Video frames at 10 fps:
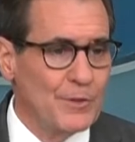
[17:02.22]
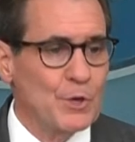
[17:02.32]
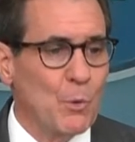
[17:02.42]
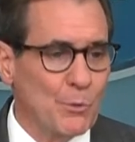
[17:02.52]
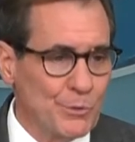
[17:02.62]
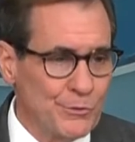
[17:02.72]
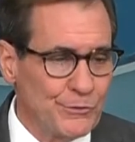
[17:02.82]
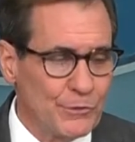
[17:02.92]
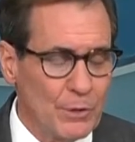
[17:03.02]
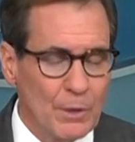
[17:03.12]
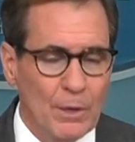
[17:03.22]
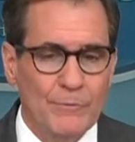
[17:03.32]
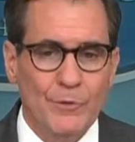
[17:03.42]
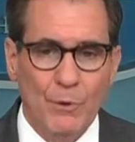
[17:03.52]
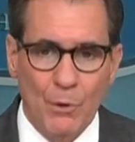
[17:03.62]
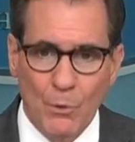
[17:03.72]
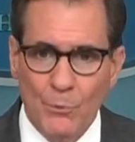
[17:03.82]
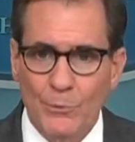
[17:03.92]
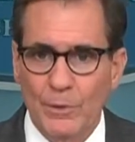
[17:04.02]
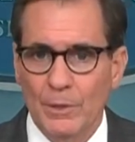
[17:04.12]
the orders of their
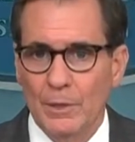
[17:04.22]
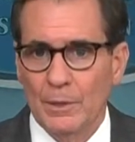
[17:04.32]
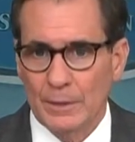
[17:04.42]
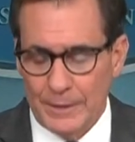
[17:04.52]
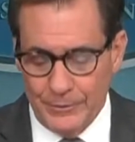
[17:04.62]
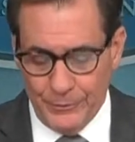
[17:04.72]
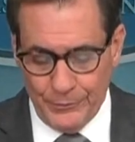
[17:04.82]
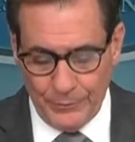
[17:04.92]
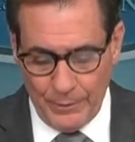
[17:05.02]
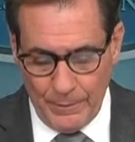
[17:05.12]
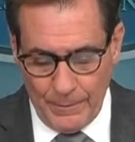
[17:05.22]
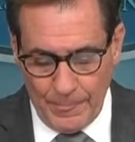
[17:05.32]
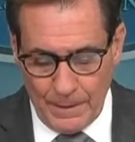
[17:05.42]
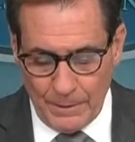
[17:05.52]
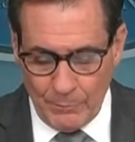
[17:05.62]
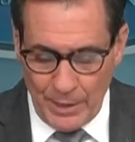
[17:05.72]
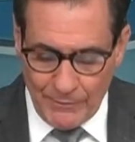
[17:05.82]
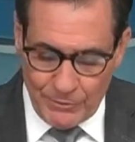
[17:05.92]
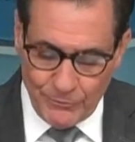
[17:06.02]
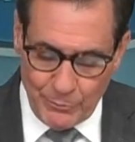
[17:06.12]
own leaders. We
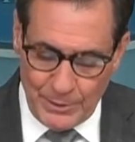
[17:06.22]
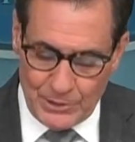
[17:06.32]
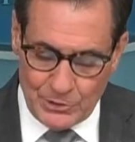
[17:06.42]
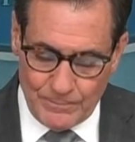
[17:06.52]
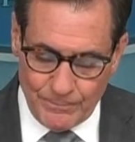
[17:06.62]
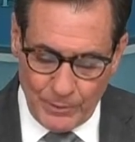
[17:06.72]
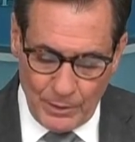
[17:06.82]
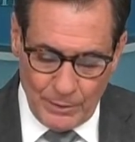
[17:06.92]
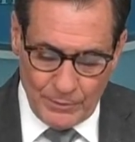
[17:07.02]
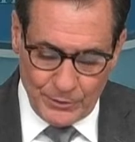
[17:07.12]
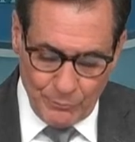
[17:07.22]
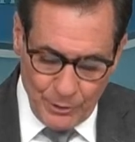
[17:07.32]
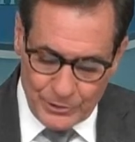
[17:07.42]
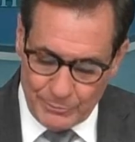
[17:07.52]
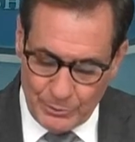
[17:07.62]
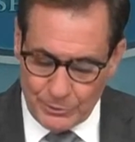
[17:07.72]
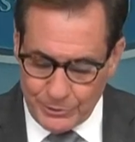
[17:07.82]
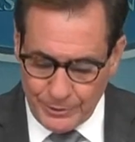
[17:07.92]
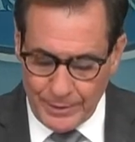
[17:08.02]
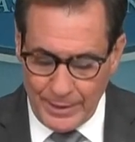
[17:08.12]
have information that the Russian
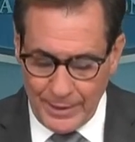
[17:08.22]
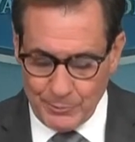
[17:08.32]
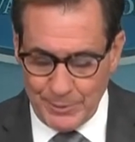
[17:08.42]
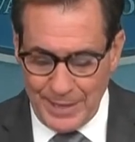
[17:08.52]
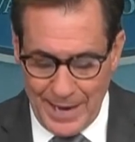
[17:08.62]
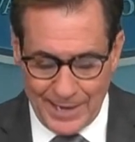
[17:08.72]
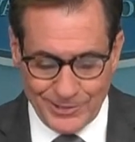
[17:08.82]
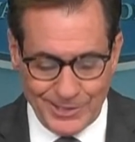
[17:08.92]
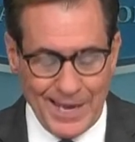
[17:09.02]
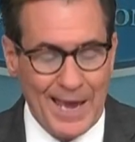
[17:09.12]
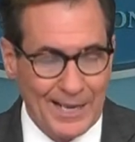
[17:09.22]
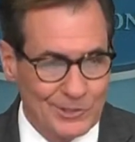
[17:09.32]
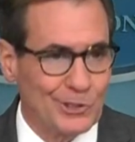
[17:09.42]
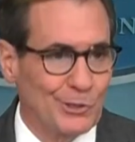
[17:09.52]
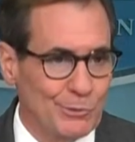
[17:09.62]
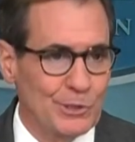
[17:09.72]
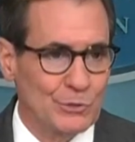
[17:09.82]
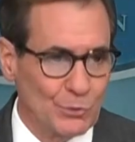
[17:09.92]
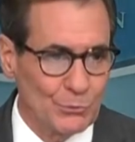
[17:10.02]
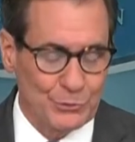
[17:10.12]
military has been actually executing
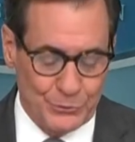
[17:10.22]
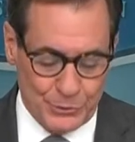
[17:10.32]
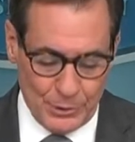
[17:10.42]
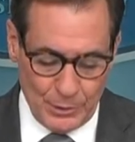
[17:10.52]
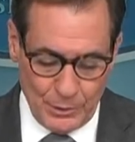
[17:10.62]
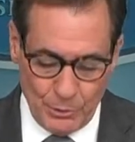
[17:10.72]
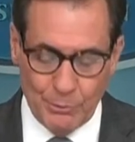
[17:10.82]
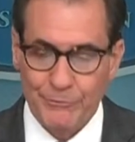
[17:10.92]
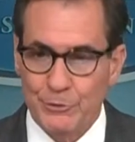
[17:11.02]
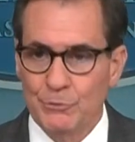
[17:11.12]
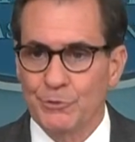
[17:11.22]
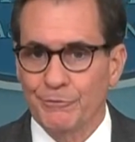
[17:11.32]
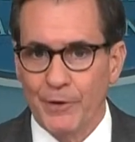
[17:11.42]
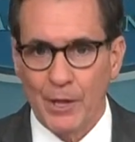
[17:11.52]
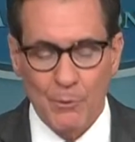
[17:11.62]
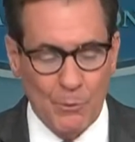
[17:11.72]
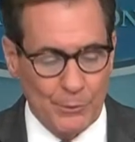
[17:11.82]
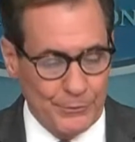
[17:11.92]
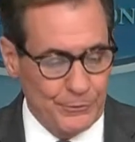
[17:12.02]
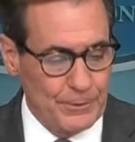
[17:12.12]
soldiers who refuse to follow
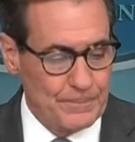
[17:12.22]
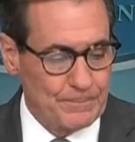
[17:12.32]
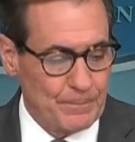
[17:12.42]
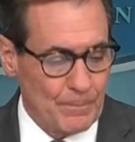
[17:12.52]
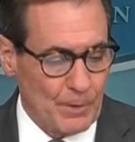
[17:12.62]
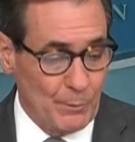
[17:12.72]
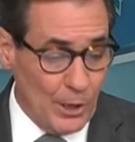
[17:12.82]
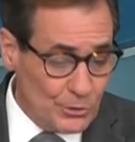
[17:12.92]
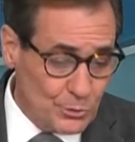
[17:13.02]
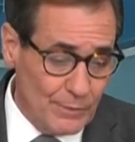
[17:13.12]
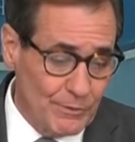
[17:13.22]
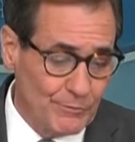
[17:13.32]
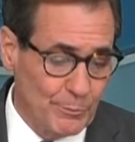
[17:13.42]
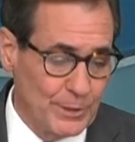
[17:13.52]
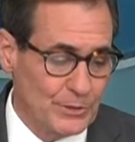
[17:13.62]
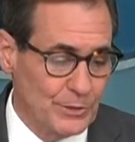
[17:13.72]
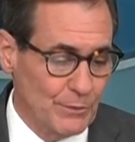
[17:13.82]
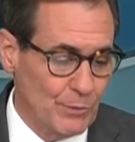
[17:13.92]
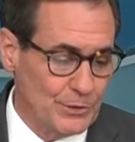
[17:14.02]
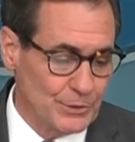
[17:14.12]
orders. We also have information
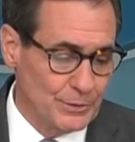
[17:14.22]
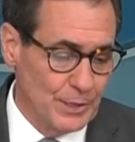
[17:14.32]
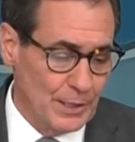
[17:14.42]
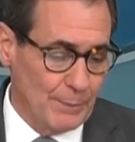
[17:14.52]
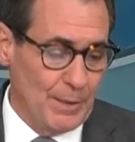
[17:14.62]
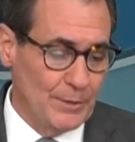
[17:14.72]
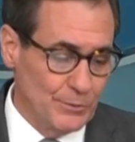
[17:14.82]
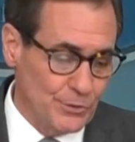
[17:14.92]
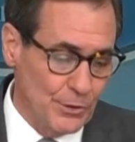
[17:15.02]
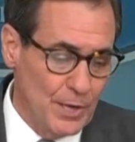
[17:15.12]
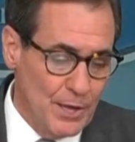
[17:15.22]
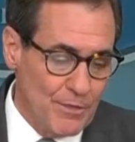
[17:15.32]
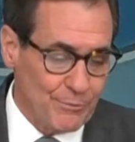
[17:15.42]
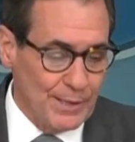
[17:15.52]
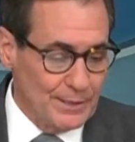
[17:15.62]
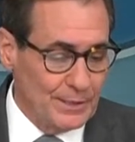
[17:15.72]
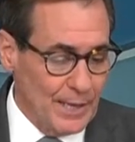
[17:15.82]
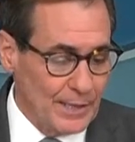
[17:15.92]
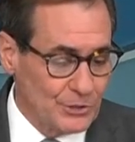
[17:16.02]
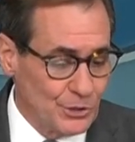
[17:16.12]
that Russian commanders are threatening
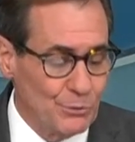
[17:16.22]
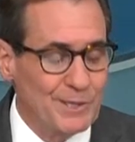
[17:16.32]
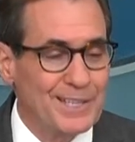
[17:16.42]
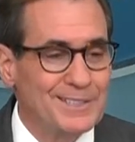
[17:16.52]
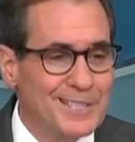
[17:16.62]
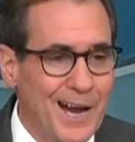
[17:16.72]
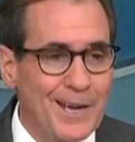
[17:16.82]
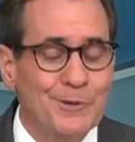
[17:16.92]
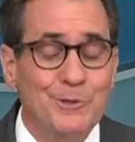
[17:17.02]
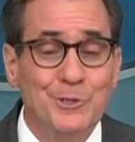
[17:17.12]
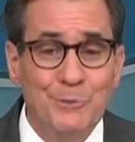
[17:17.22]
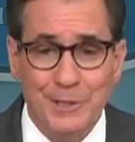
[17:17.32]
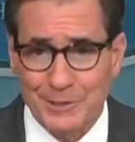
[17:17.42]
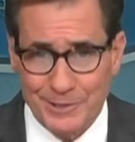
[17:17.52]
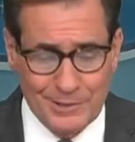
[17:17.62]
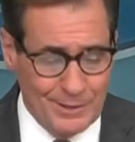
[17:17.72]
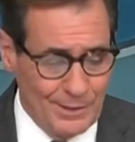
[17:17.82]
to execute entire units